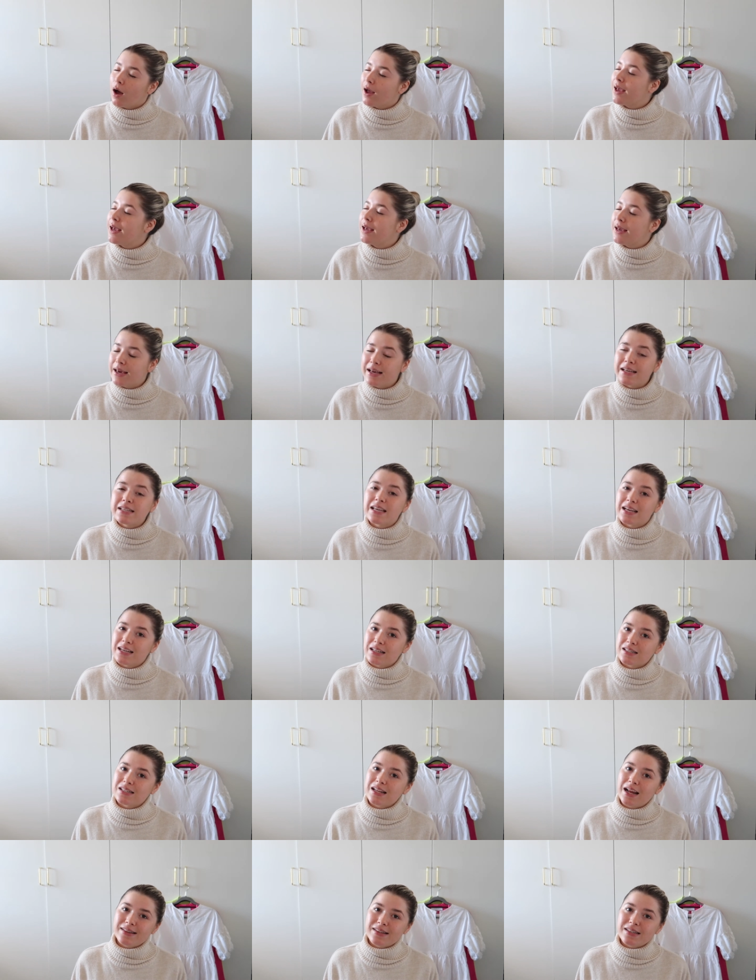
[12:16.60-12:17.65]
It is
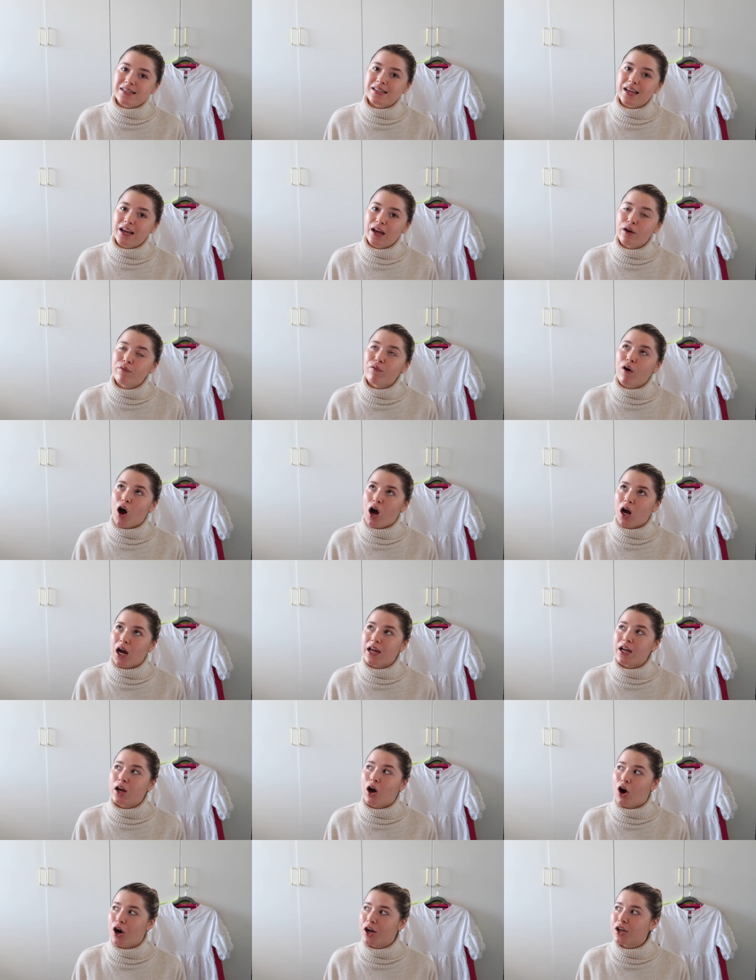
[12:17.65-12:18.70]
extensive,
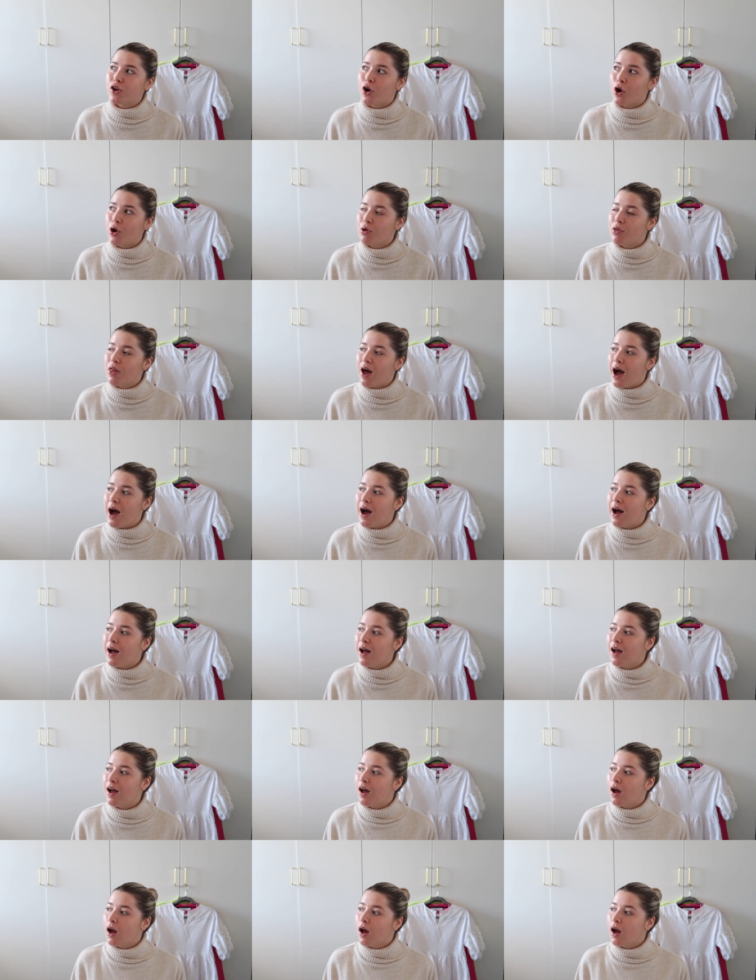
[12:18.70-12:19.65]
I know that,